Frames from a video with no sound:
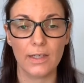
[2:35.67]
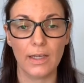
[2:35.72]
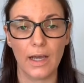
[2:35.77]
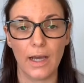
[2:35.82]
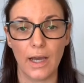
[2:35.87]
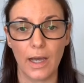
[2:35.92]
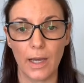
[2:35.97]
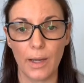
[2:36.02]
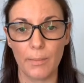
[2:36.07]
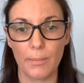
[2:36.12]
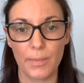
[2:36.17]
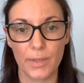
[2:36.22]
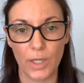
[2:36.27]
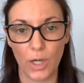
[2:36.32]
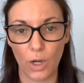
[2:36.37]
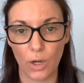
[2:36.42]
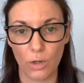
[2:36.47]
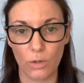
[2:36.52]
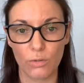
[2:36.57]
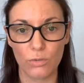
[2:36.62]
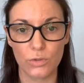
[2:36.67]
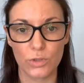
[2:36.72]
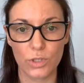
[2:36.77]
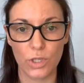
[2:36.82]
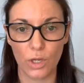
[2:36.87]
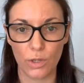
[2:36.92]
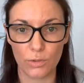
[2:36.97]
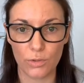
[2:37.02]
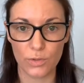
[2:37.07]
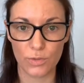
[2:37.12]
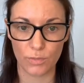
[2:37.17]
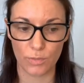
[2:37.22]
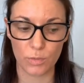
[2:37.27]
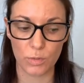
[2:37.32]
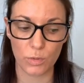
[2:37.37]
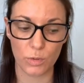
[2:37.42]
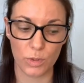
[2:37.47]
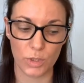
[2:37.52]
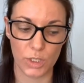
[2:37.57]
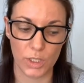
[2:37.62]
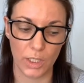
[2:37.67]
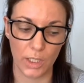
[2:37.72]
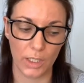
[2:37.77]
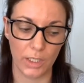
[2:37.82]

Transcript: but it holds loads of water,